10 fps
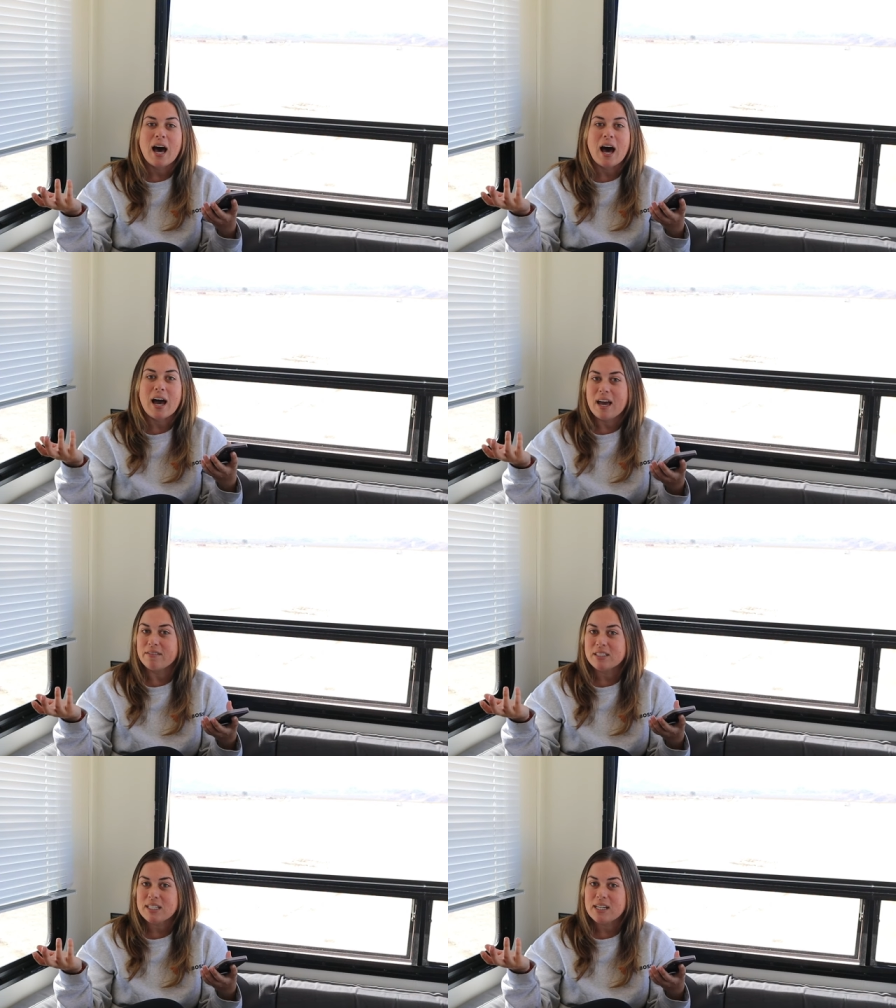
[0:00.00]
I
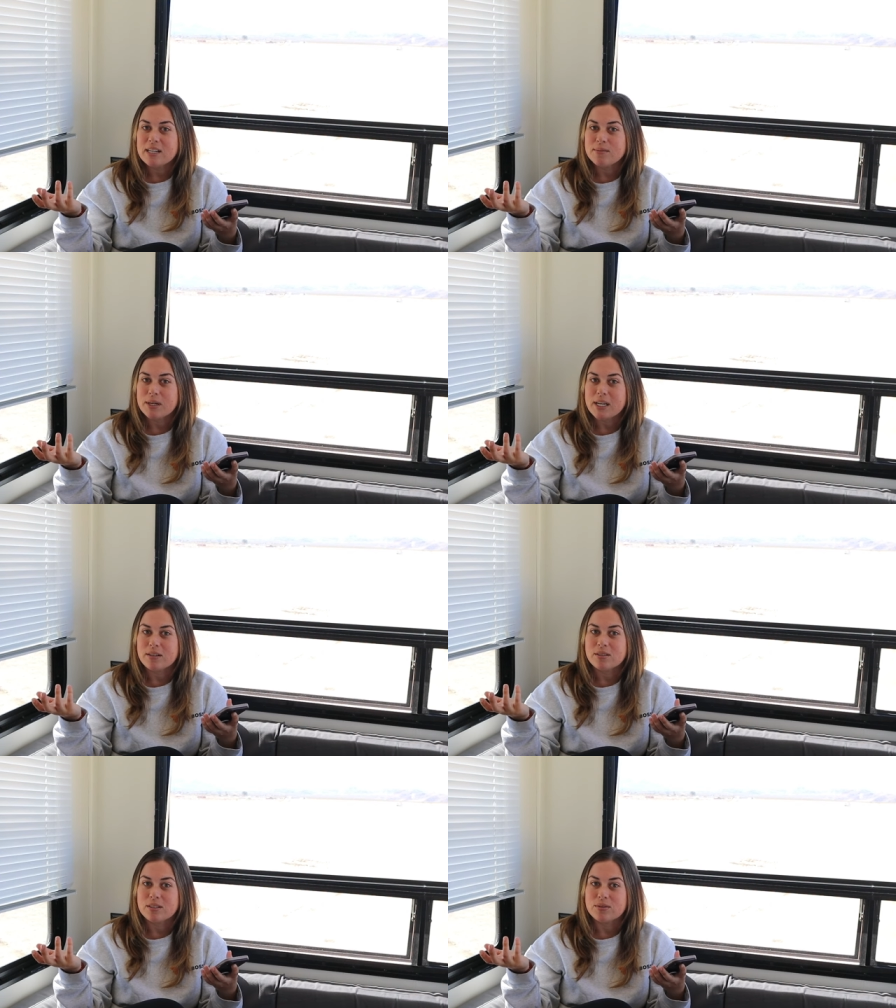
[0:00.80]
haven't seen anybody
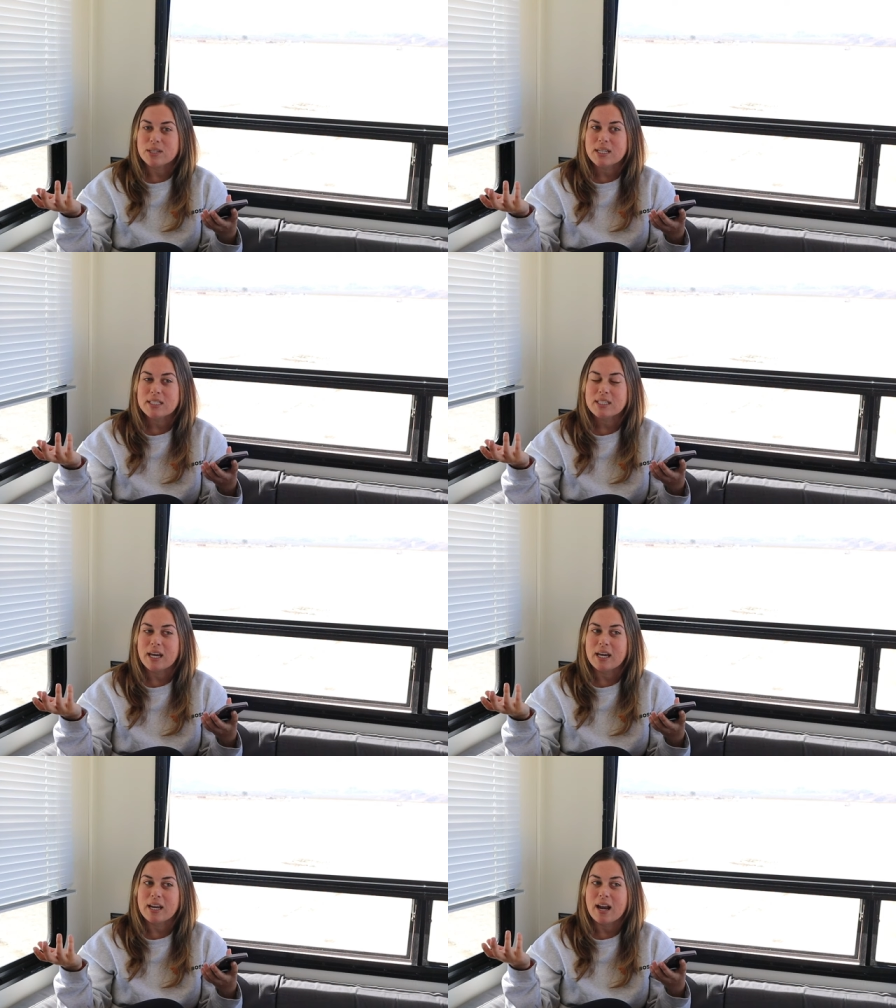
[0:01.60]
else do this
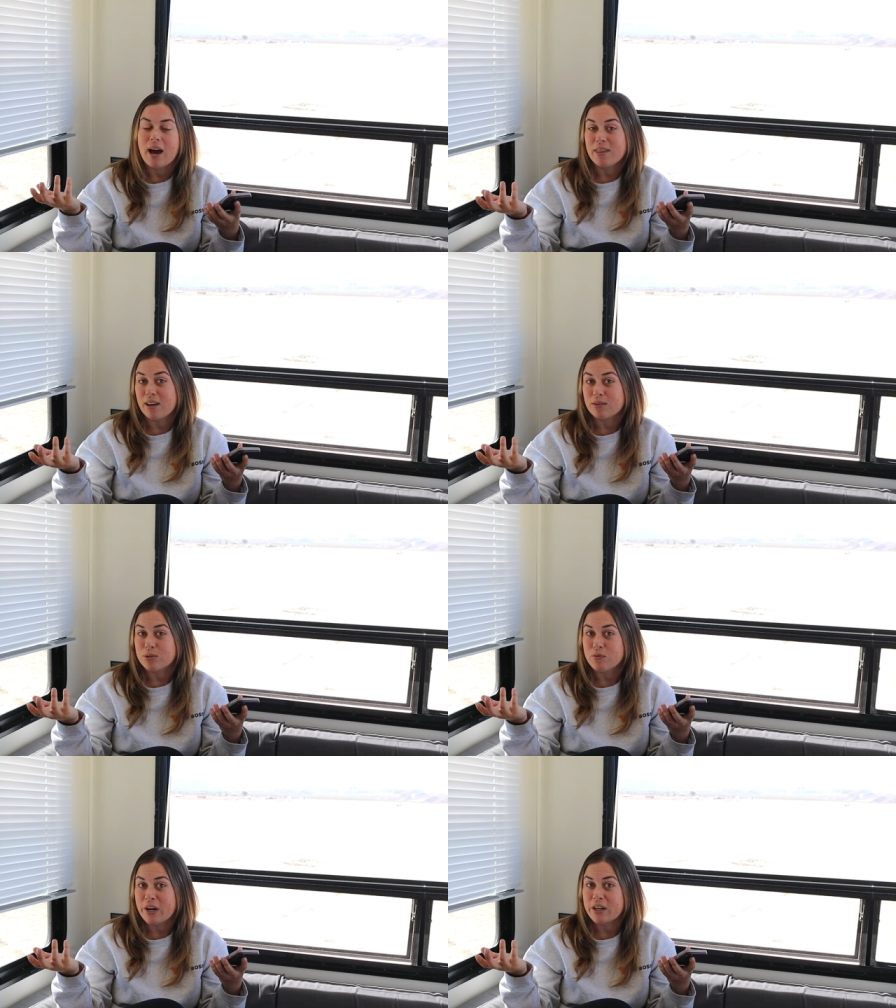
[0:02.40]
and I thought it
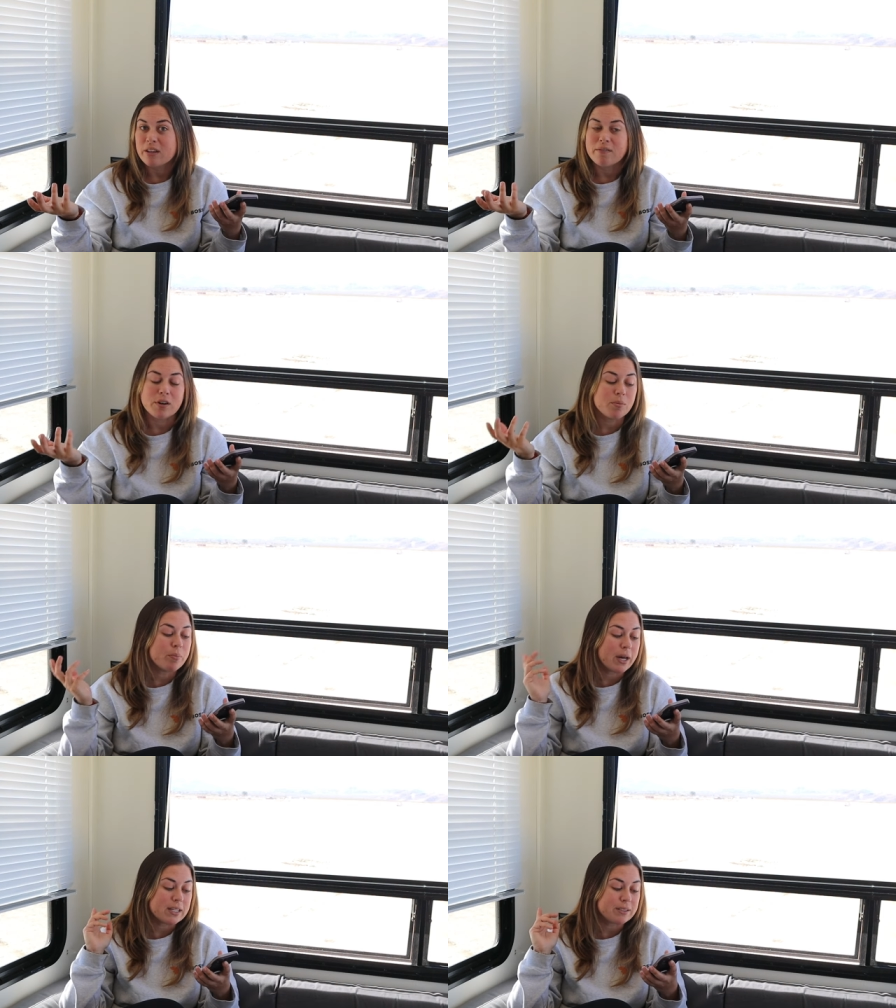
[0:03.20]
was very clever.
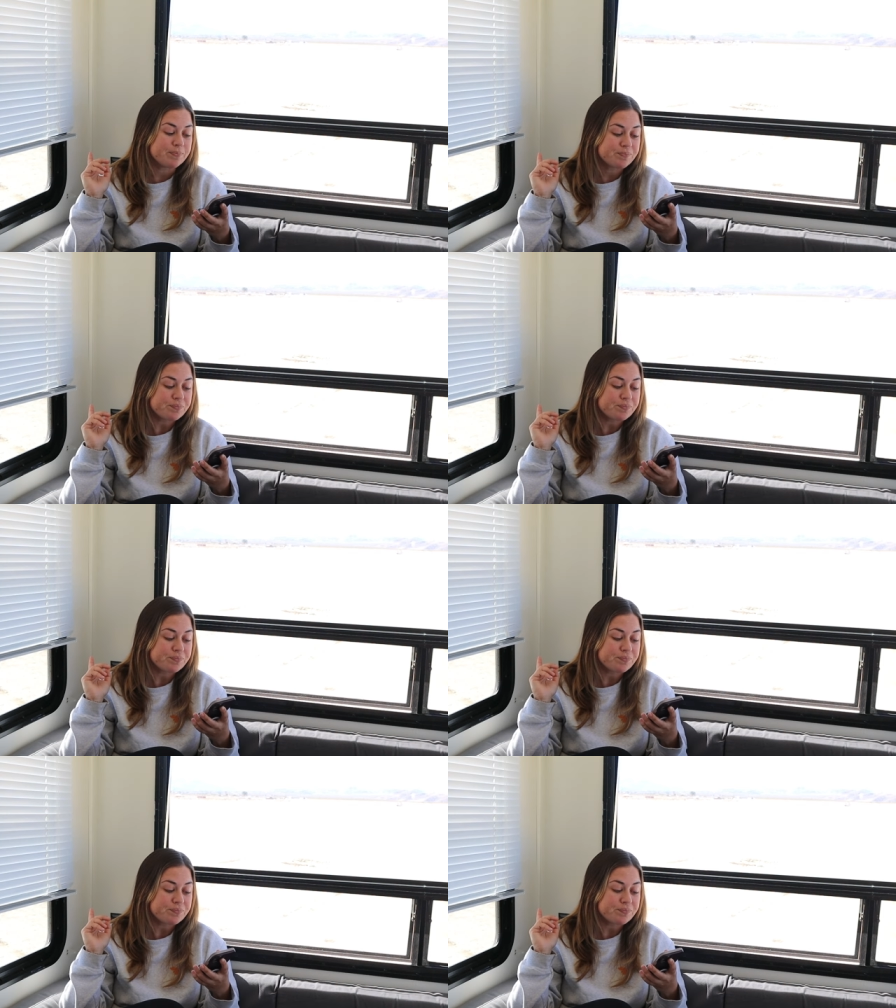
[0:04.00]
But